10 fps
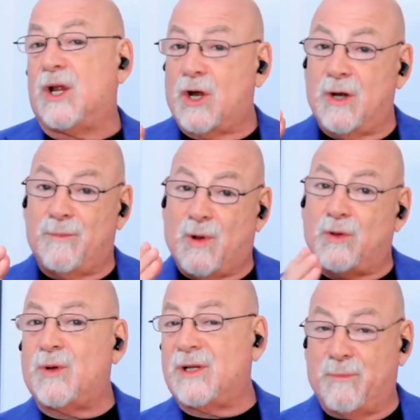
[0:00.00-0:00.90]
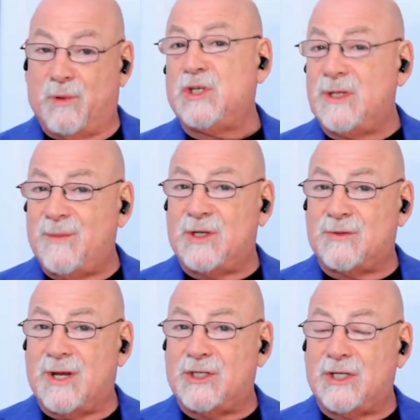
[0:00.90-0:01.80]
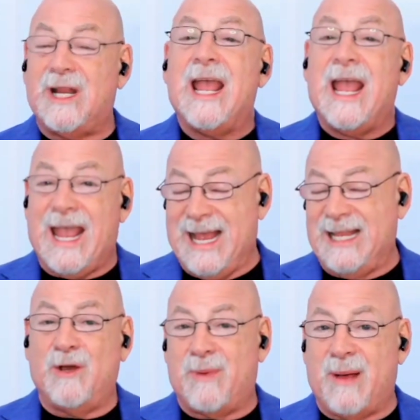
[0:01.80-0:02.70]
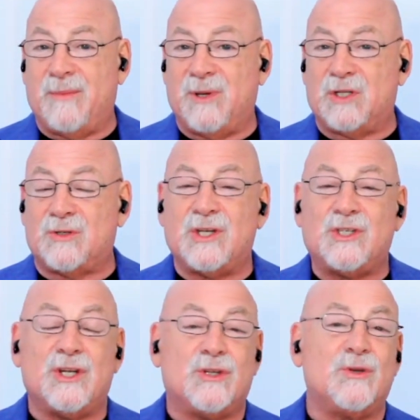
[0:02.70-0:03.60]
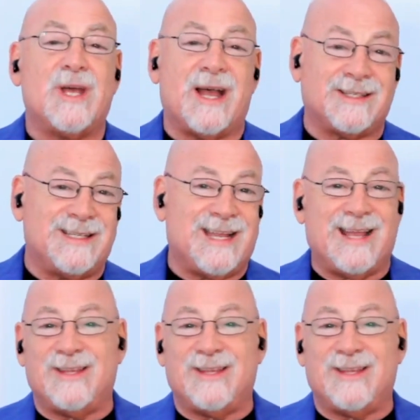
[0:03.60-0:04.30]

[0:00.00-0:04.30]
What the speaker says: occurred both during the Bush administration and the Obama administration in 2010.